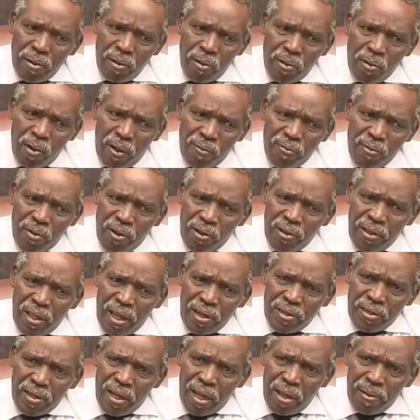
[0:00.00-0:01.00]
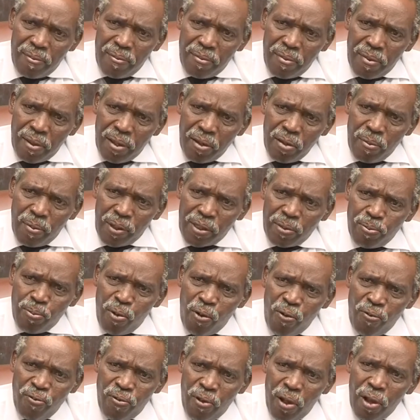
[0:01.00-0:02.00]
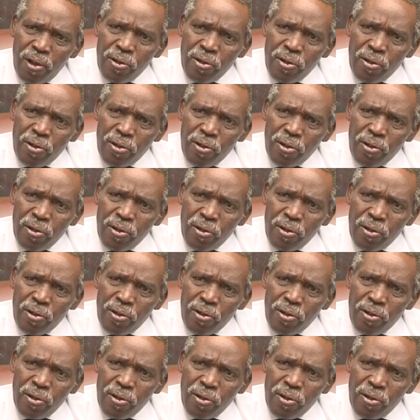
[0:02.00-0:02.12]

No, you haven't got that time. You must move